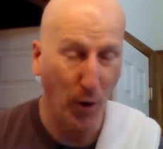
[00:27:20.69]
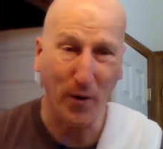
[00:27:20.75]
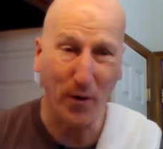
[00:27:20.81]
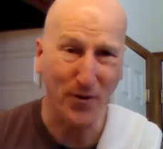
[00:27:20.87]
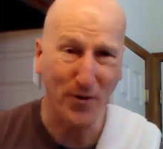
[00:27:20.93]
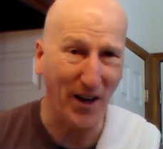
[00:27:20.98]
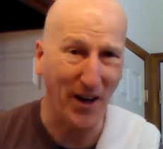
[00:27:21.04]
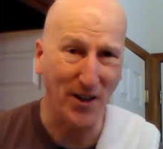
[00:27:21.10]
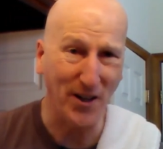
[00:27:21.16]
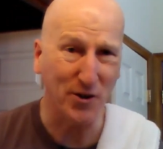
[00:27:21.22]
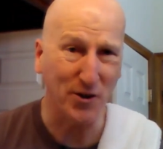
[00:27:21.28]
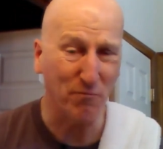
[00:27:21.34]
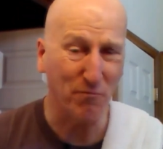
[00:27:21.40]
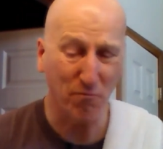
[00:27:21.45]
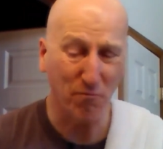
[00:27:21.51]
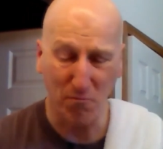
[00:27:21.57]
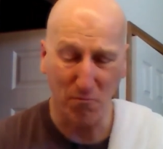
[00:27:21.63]
irritation.
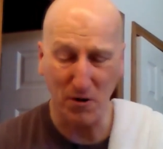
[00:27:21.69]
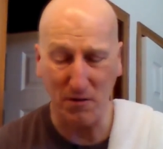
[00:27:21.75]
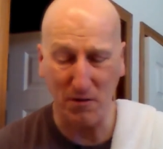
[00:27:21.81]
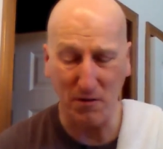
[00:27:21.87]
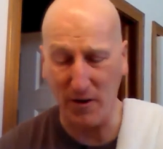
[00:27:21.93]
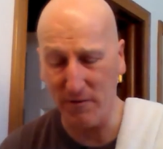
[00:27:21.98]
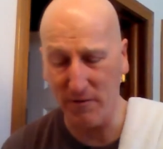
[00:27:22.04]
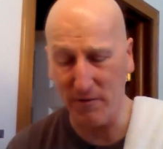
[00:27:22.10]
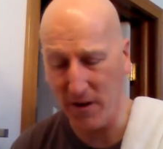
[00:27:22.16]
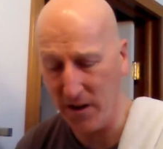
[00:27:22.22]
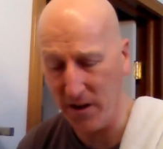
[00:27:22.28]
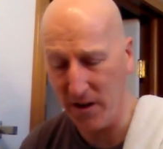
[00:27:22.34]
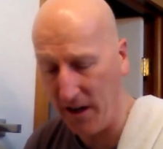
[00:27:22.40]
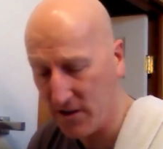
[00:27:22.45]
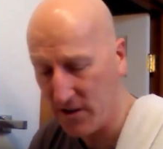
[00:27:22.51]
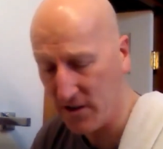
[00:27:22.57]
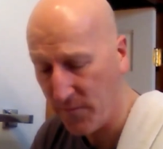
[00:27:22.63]
Really very, very
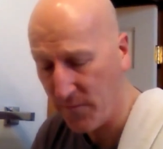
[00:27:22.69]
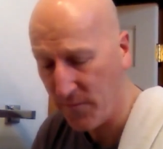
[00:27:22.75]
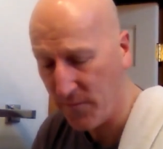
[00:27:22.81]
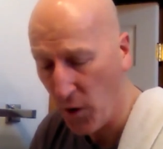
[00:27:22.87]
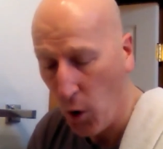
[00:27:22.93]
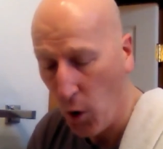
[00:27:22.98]
nice.